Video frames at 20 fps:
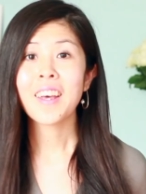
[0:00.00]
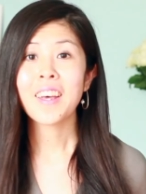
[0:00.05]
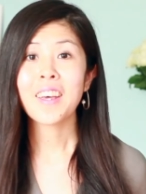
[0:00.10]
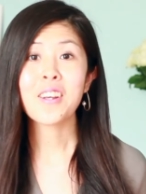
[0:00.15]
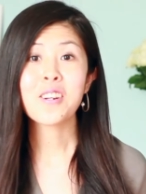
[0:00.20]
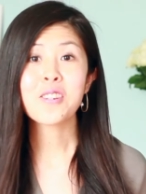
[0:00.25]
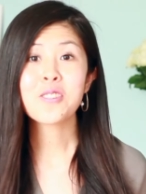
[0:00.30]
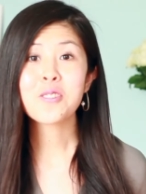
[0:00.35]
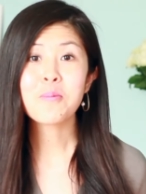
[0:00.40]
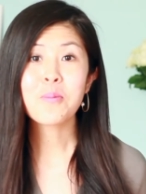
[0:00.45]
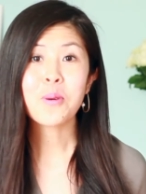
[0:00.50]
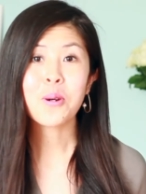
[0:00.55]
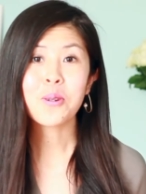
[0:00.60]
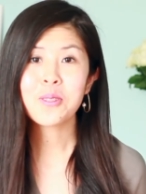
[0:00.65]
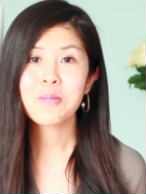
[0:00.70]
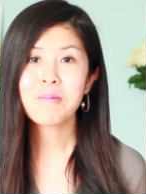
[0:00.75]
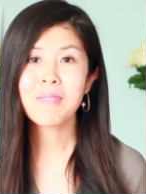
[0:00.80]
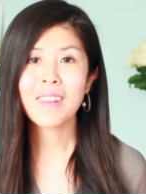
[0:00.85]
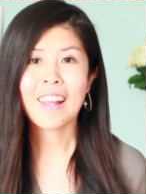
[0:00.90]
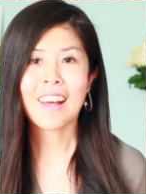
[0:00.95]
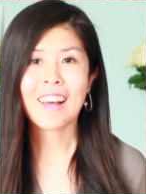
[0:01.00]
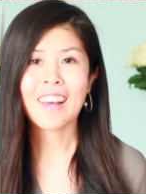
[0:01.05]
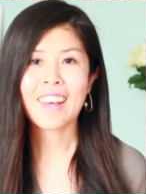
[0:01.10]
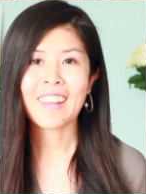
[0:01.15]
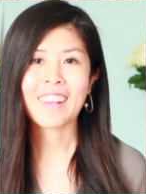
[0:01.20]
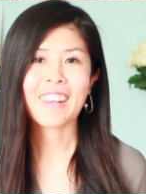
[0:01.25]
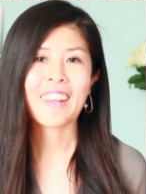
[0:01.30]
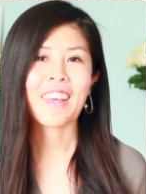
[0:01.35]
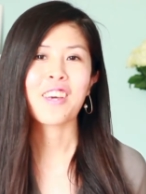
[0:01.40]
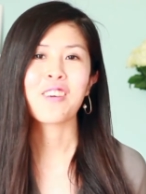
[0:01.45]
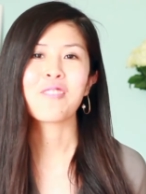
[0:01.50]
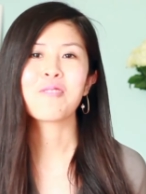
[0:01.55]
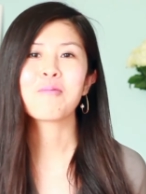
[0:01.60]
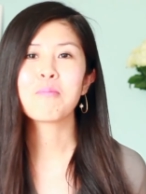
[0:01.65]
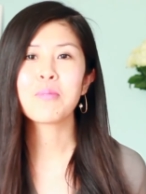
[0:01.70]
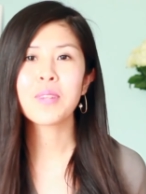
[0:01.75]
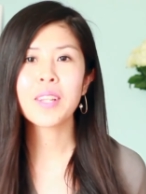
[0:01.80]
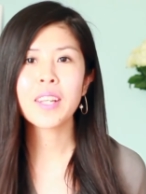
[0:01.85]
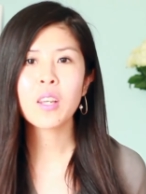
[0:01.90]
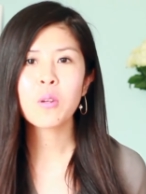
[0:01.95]
Here's the bottom line. If
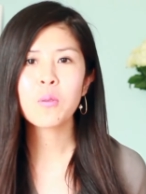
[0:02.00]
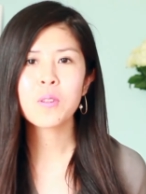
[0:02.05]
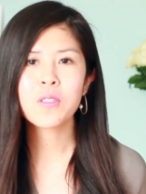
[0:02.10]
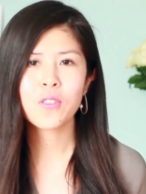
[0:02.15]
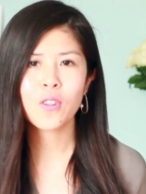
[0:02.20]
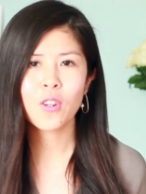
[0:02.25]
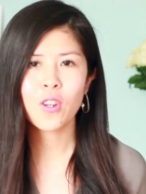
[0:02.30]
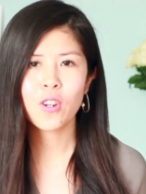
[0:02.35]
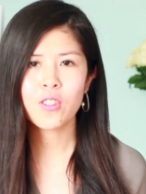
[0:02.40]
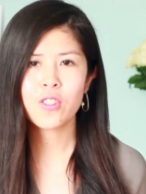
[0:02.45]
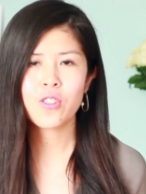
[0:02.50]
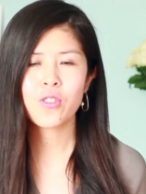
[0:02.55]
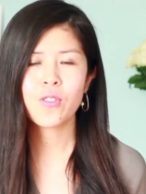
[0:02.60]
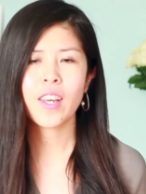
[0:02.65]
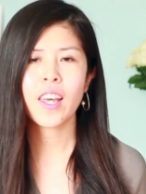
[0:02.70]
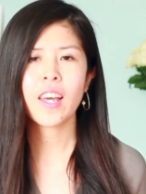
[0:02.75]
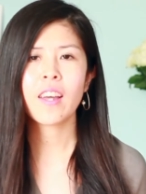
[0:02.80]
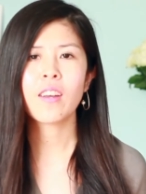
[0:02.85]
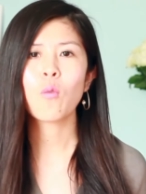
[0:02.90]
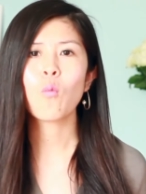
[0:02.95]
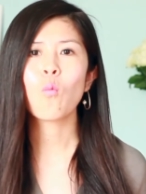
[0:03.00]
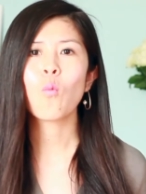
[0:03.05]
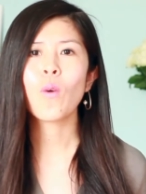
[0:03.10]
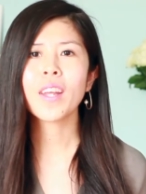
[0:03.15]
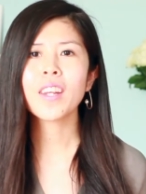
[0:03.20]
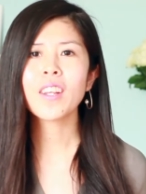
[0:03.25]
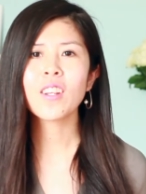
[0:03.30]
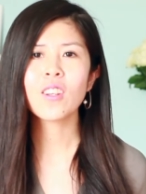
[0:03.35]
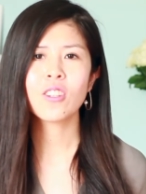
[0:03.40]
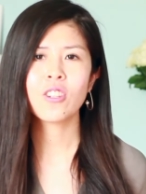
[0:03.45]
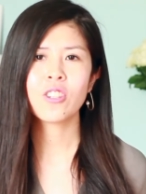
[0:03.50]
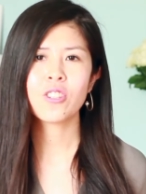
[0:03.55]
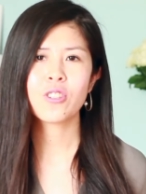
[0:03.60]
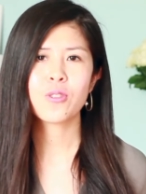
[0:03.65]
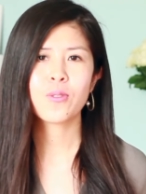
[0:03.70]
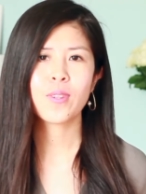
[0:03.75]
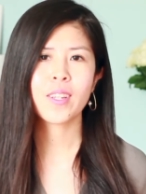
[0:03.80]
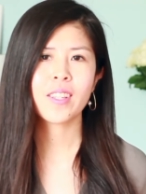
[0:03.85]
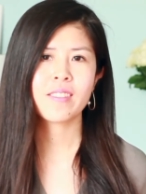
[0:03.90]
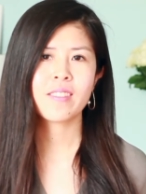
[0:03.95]
playing with lottery and winning
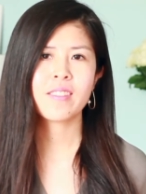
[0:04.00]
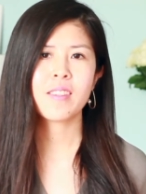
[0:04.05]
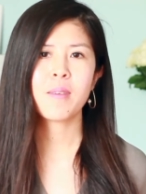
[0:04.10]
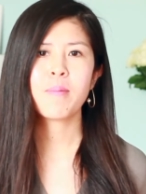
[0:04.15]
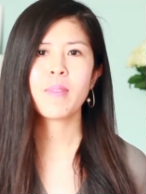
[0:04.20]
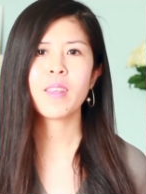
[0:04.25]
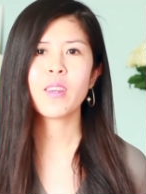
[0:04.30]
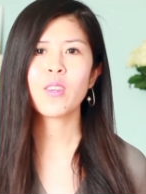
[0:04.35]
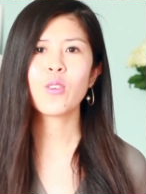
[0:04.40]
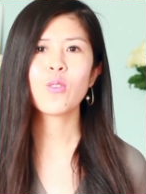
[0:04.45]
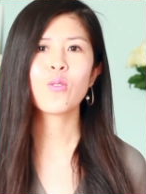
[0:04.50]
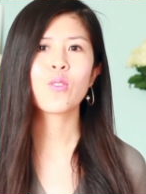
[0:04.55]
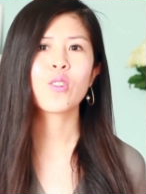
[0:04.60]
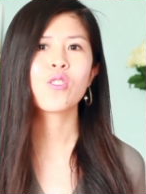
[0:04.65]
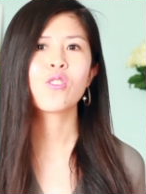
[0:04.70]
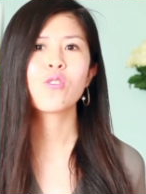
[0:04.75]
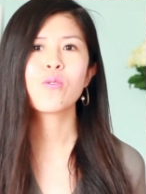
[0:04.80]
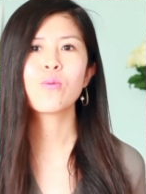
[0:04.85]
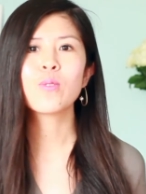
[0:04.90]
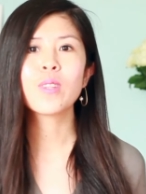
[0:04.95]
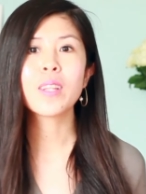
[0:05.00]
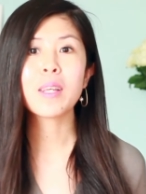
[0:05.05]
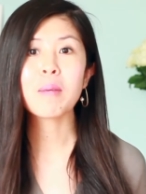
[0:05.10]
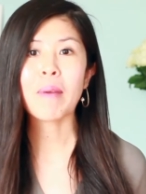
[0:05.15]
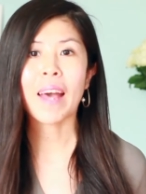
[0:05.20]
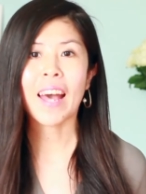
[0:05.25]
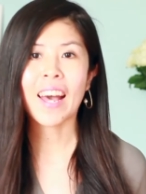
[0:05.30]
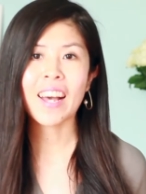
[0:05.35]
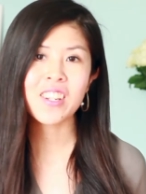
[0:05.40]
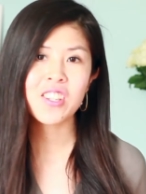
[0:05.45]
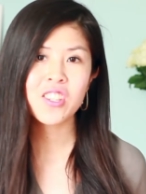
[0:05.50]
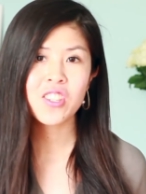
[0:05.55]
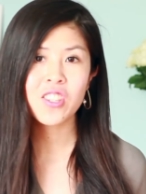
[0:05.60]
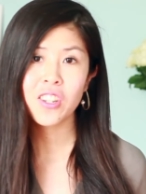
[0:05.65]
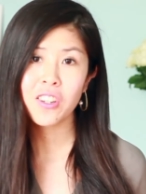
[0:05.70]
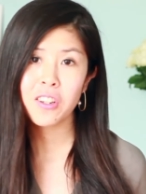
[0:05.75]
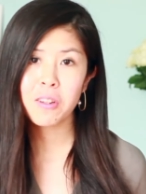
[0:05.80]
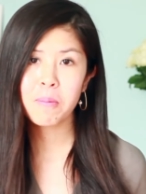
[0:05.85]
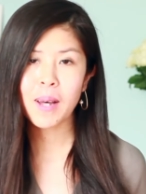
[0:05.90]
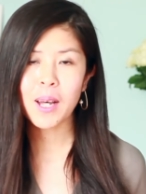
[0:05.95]
lottery is something you are truly
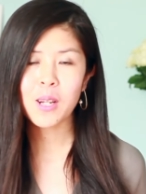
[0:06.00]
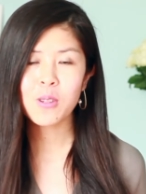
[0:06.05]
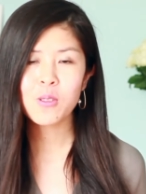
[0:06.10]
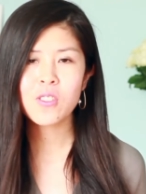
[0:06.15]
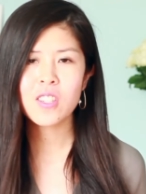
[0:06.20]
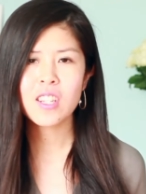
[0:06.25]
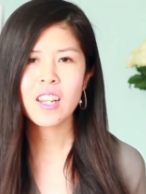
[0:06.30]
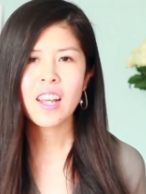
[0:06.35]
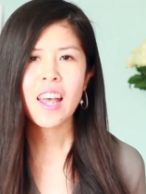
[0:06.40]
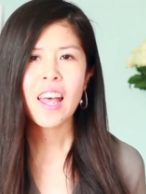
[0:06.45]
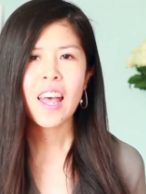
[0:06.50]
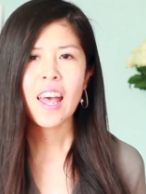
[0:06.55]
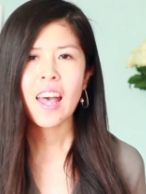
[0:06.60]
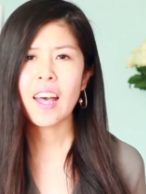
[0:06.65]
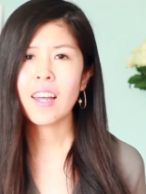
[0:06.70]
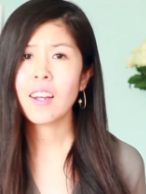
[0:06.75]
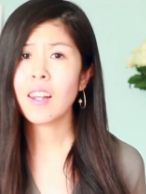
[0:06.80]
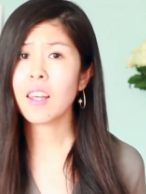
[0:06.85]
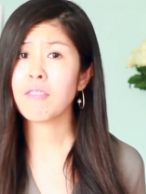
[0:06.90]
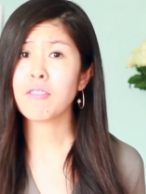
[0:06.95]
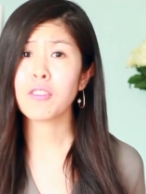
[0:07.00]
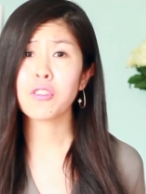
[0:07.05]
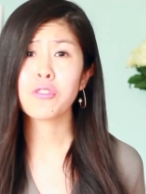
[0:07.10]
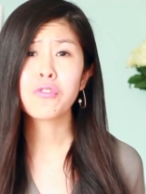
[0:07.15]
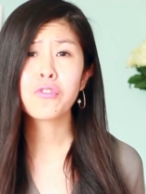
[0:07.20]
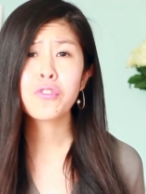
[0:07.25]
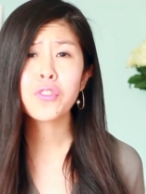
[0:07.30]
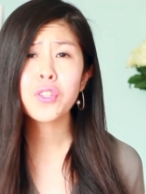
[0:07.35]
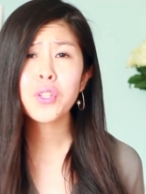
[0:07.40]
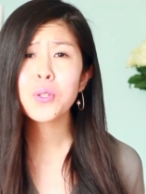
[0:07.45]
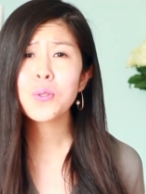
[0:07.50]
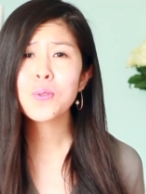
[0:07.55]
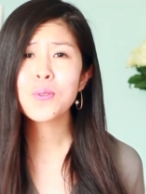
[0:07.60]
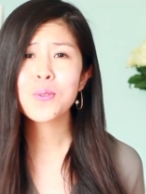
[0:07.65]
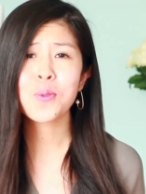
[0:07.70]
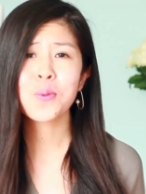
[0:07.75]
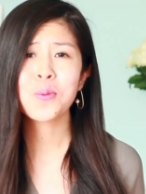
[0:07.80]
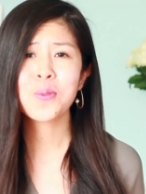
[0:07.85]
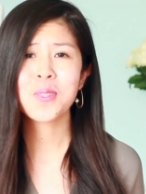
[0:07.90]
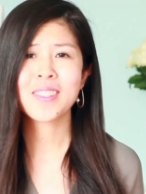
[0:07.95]
passionate about, and if it fills
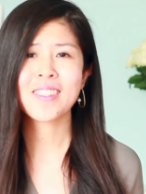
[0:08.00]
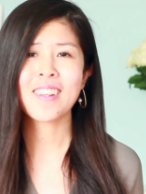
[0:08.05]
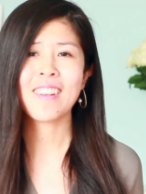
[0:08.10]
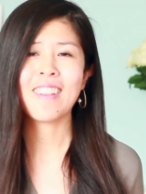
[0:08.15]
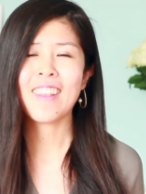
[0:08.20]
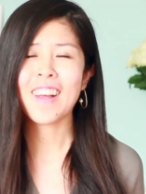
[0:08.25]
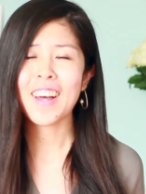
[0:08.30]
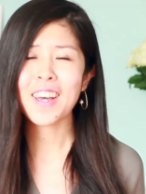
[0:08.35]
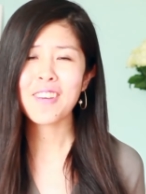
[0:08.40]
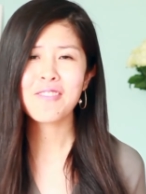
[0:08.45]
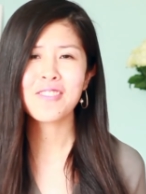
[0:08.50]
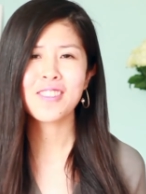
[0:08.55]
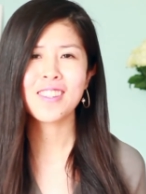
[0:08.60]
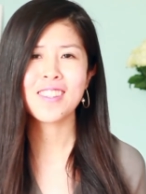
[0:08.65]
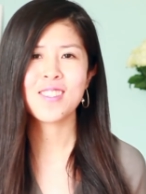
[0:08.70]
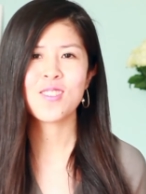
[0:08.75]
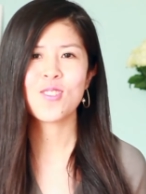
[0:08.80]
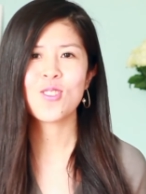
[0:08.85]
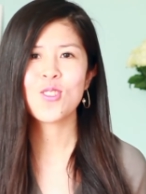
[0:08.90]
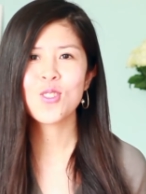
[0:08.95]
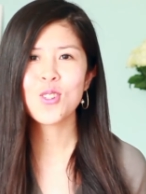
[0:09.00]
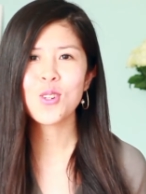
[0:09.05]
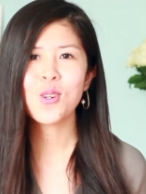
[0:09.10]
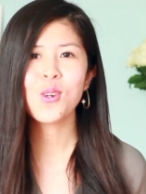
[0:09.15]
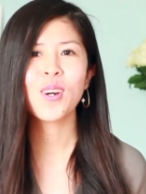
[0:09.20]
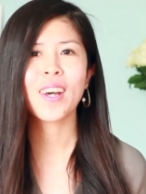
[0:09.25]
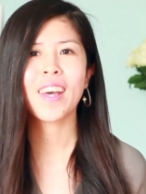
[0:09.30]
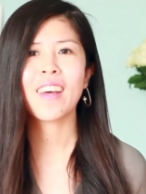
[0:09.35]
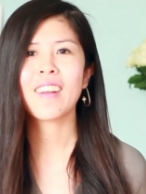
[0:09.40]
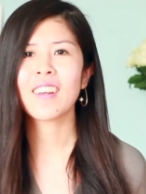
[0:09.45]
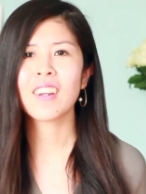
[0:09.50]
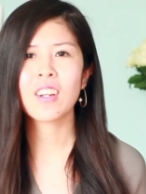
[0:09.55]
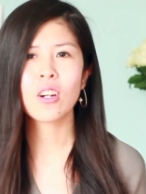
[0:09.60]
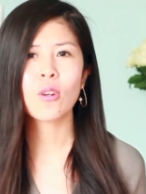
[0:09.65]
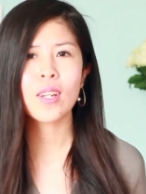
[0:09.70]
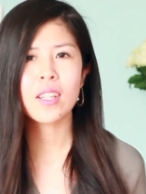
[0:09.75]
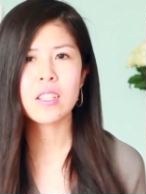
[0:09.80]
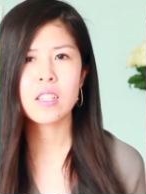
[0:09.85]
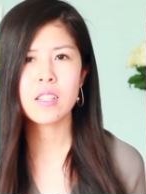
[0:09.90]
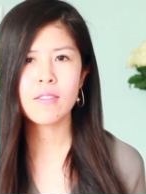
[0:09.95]
you with aliveness, joy, and
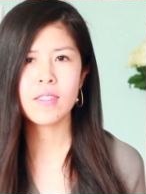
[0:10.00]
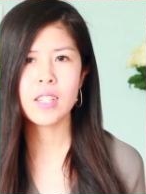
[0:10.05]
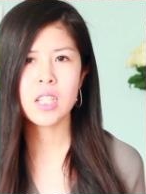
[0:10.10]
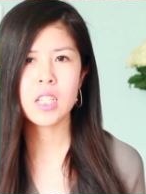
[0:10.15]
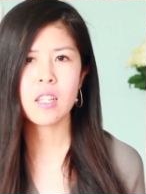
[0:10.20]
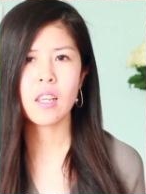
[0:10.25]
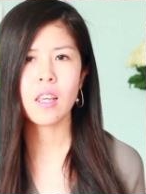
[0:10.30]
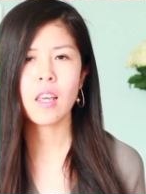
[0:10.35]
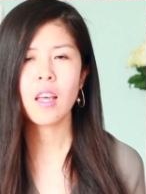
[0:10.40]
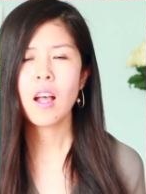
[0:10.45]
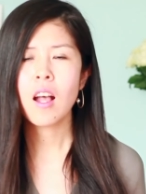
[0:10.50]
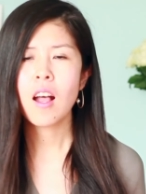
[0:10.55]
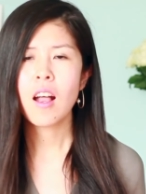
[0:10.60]
creativity,